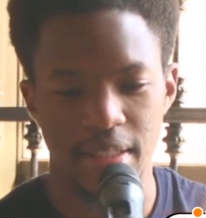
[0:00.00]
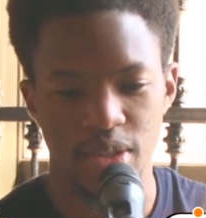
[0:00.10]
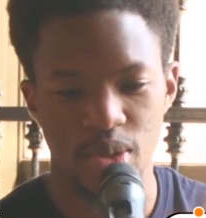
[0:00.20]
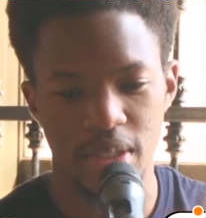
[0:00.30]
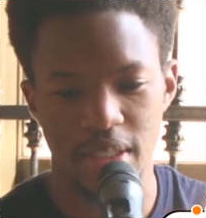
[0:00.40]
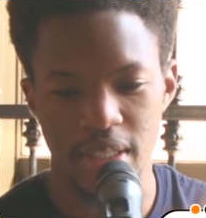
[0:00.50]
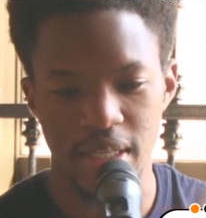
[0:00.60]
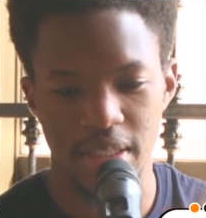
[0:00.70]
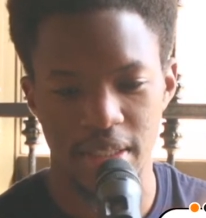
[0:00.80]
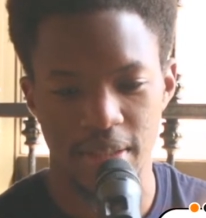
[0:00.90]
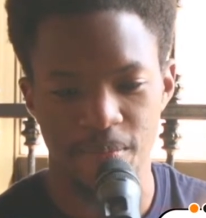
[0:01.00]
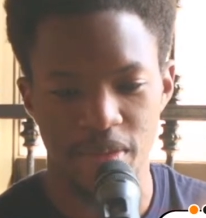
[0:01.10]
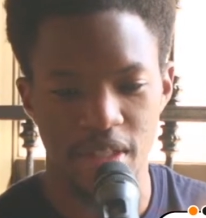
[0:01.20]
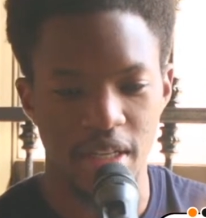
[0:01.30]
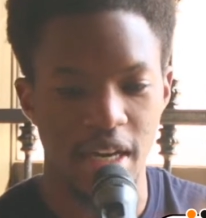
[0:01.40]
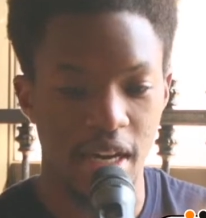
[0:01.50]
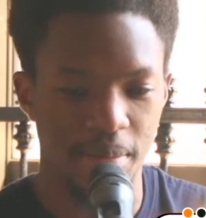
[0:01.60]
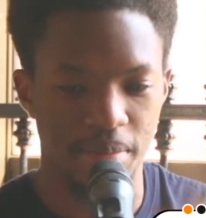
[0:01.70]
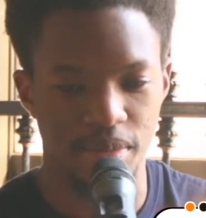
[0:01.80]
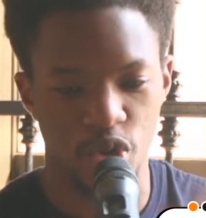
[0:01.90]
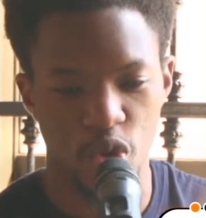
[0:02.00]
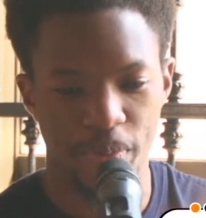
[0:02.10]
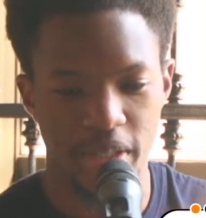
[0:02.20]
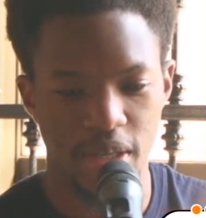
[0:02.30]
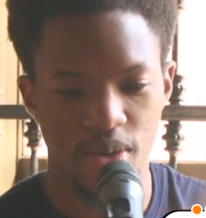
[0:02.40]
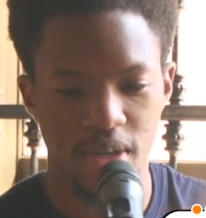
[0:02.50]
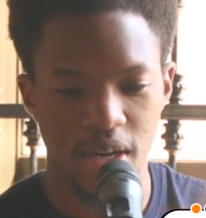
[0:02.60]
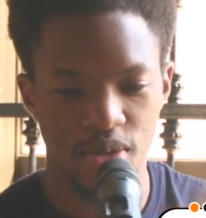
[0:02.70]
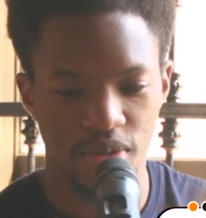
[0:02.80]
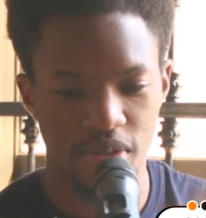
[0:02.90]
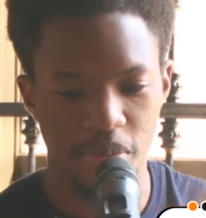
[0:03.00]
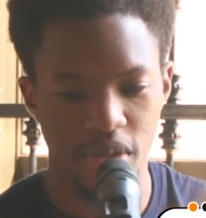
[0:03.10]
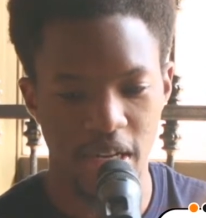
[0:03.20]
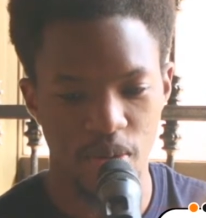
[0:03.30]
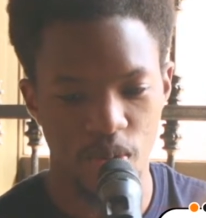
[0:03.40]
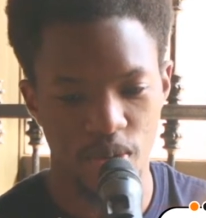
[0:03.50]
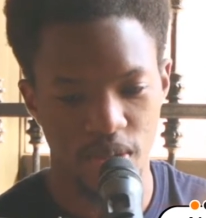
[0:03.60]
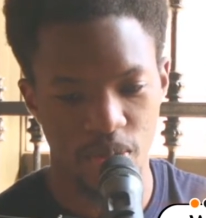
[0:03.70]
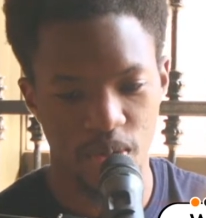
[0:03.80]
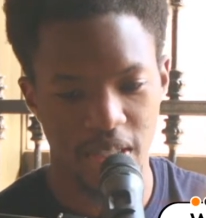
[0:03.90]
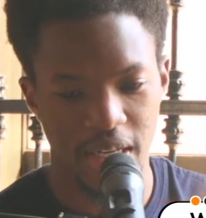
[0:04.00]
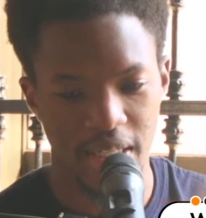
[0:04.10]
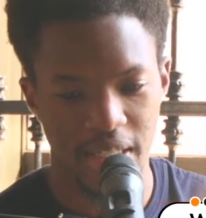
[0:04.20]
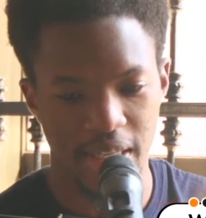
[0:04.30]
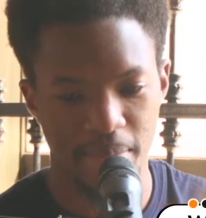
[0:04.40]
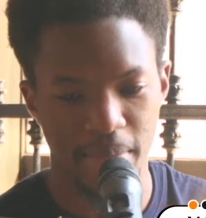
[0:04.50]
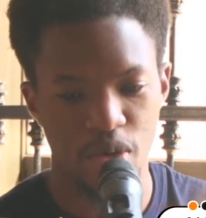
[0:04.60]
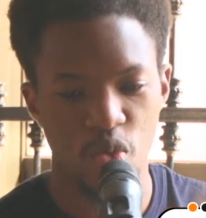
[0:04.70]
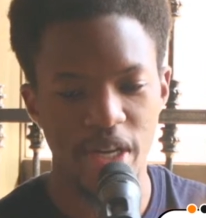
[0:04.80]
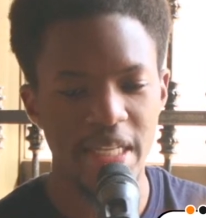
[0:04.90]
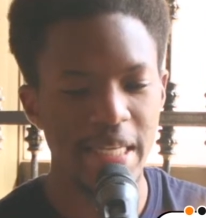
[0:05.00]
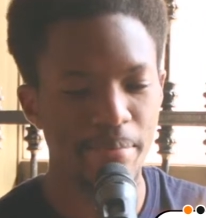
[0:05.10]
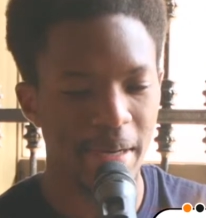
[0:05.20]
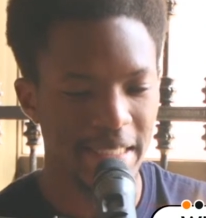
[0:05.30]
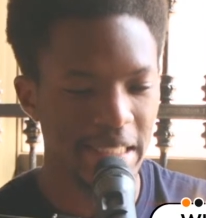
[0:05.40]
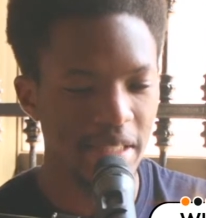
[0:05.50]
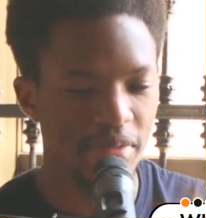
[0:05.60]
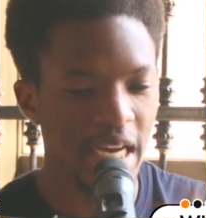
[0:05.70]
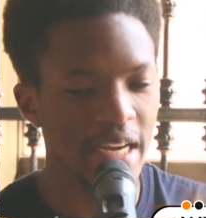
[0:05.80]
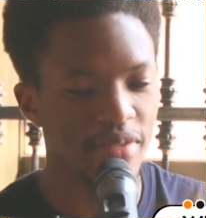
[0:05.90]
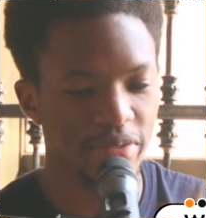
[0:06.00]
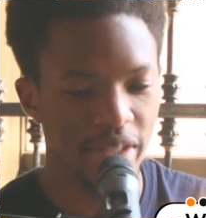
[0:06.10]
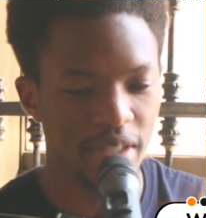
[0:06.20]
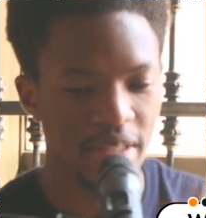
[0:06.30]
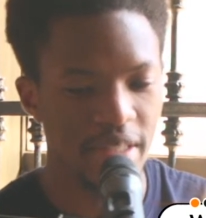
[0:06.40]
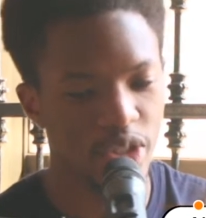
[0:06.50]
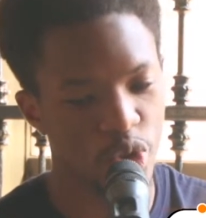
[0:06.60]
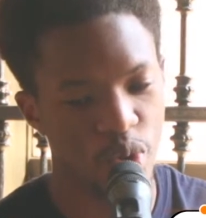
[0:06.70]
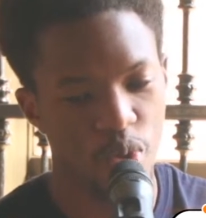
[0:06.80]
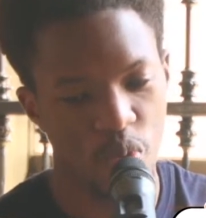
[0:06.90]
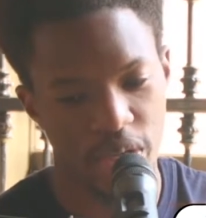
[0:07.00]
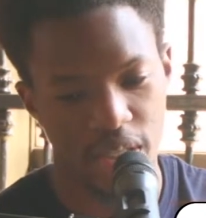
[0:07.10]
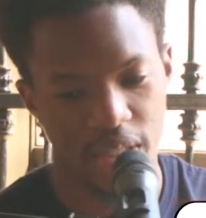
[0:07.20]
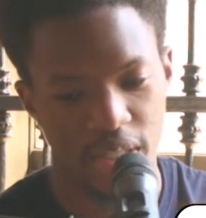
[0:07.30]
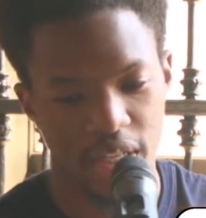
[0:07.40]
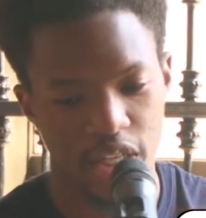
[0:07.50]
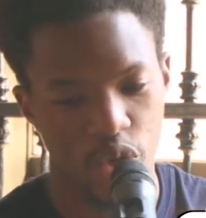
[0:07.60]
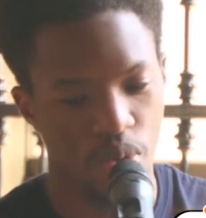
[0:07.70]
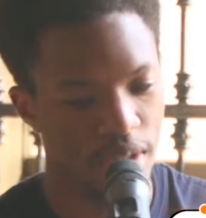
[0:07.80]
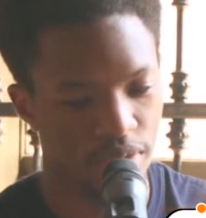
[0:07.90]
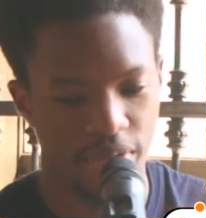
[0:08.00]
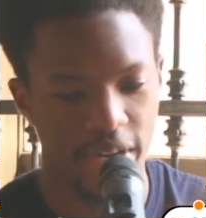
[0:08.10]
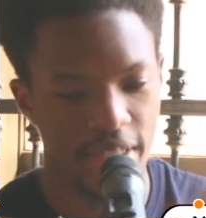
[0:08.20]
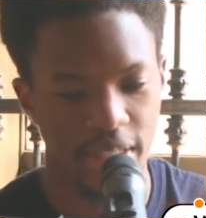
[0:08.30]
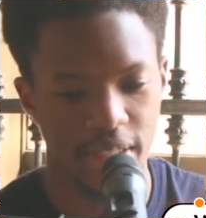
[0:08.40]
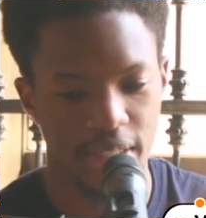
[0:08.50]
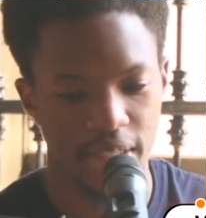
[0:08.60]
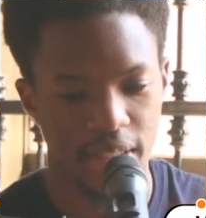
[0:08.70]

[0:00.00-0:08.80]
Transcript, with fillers: So He says, Come. So Peter got out of the boat and walked on the water, and he came. But when he perceived and felt the strong wind, he was frightened.